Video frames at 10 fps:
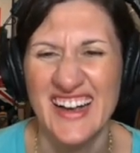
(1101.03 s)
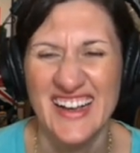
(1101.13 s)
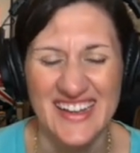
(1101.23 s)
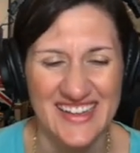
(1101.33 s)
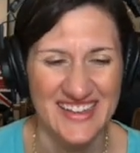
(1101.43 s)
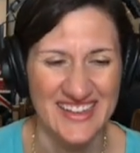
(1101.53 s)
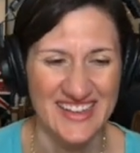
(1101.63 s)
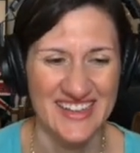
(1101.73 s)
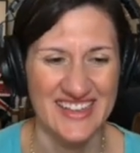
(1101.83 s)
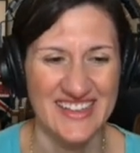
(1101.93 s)

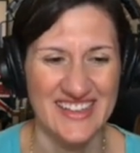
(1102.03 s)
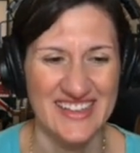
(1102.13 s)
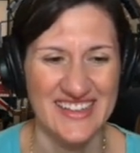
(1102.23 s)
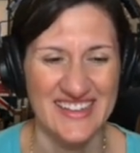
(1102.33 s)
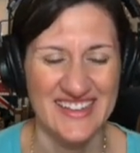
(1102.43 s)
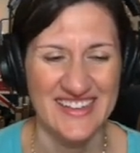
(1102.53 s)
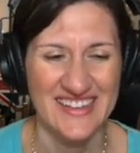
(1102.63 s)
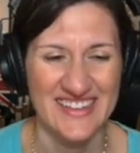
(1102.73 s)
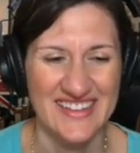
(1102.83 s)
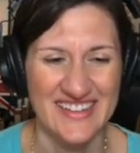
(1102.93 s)

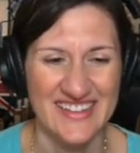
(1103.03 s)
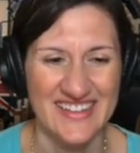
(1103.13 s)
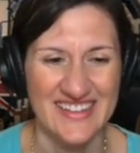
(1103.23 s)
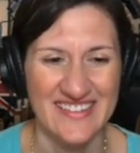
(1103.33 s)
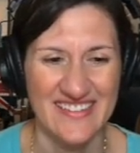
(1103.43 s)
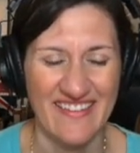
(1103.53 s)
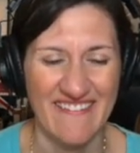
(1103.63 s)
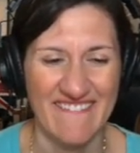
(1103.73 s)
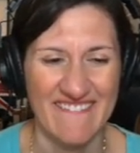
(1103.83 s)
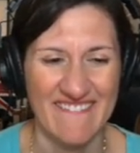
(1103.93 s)

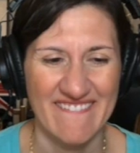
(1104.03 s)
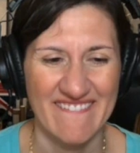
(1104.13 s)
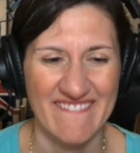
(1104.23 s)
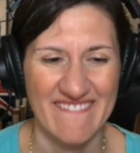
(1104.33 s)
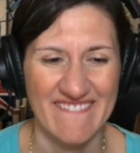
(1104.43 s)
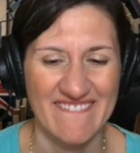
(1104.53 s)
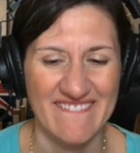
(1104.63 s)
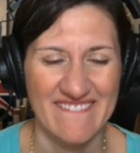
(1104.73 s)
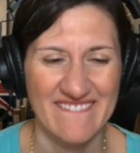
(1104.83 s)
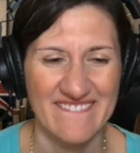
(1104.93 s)

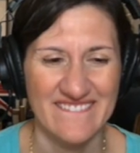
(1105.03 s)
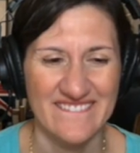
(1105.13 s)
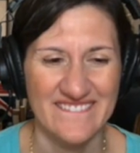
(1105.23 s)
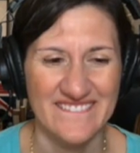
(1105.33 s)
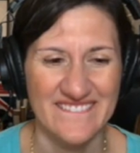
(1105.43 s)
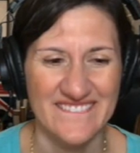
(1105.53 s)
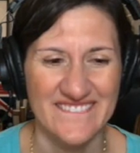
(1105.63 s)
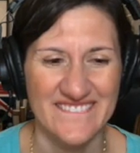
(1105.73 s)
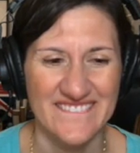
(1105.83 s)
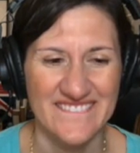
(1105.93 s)

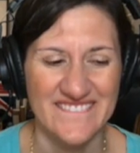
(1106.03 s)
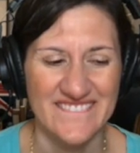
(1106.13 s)
[no speech]